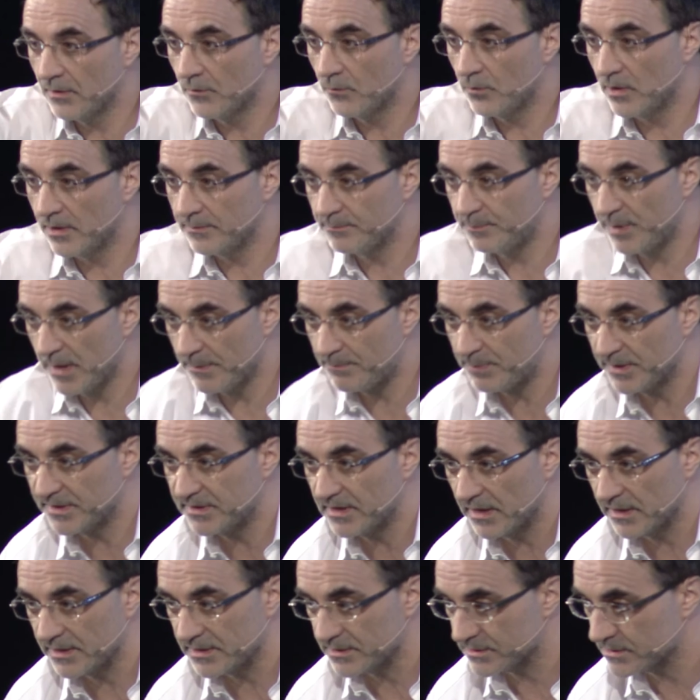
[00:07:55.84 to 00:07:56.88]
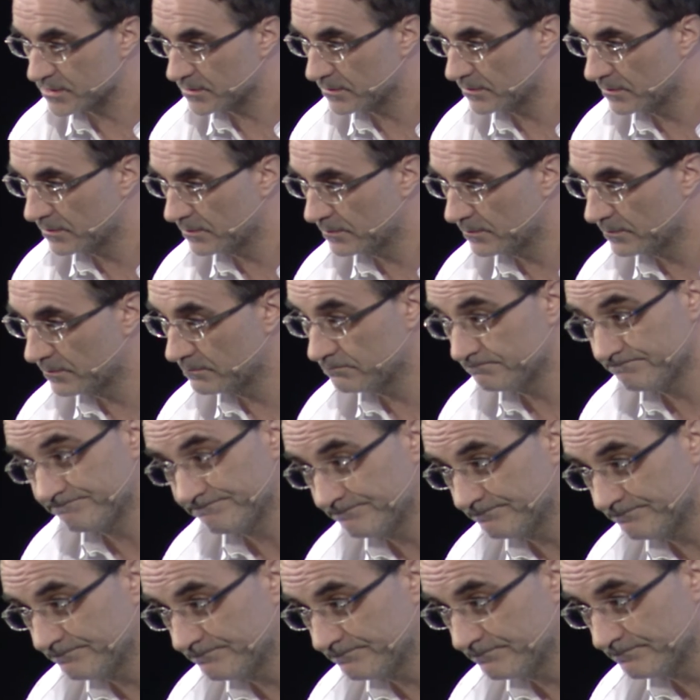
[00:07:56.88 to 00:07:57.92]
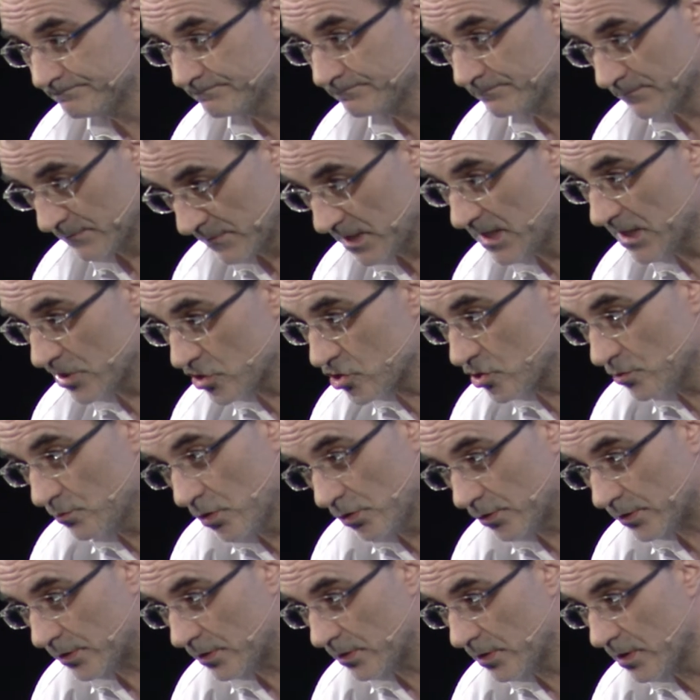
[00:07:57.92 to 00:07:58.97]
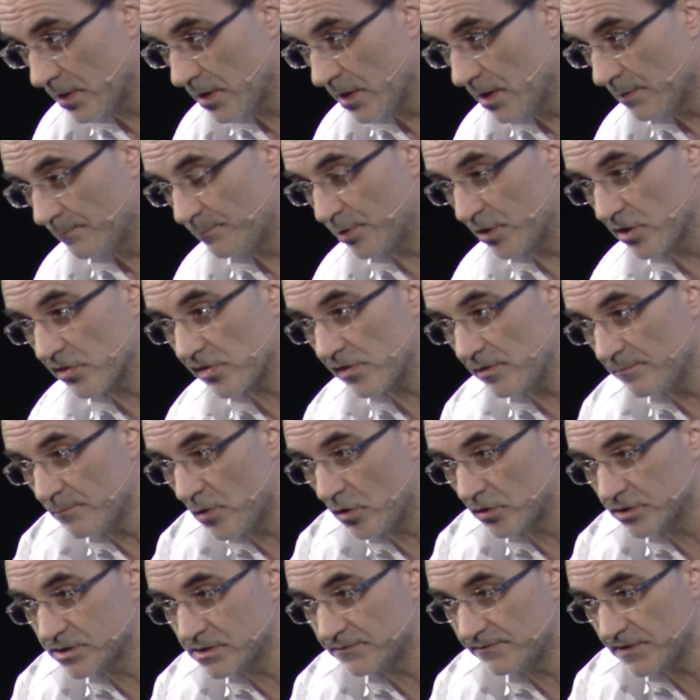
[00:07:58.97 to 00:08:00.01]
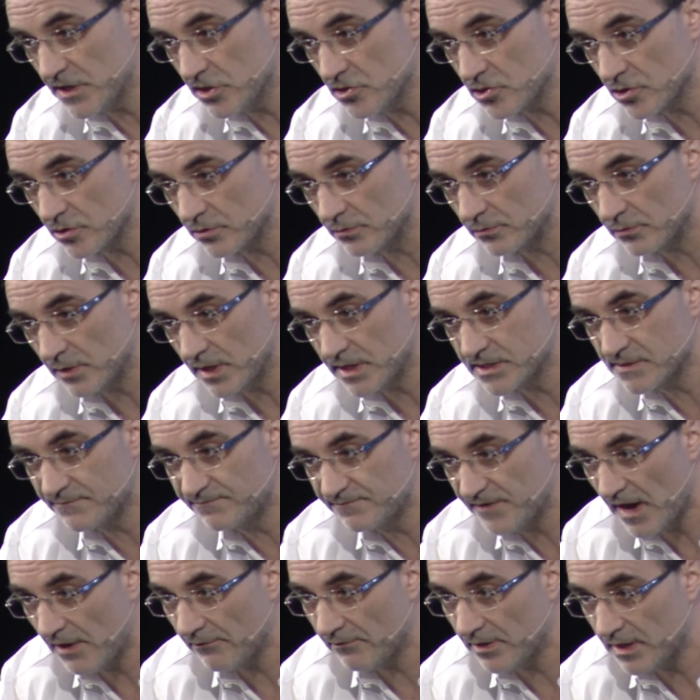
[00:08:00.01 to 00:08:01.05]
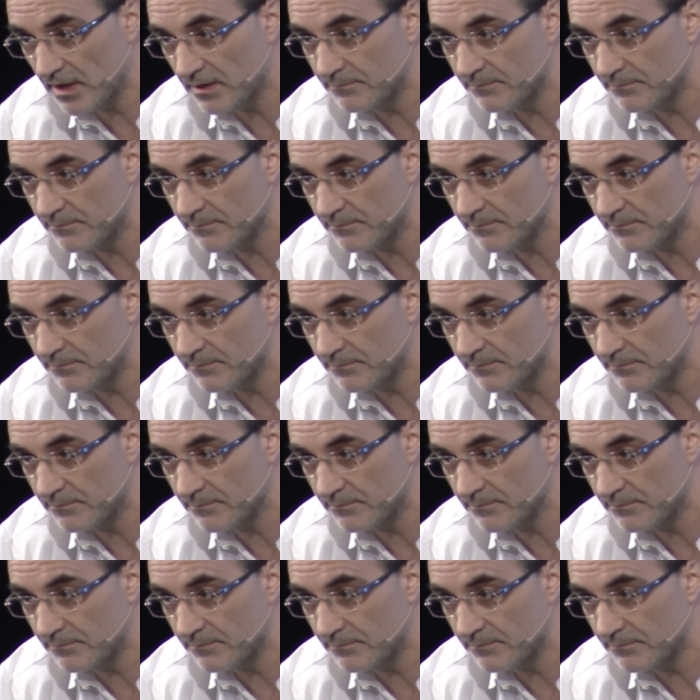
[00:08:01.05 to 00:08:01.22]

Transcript: when Pippa dies? Yes, you would. But it's an emotive issue. It's a very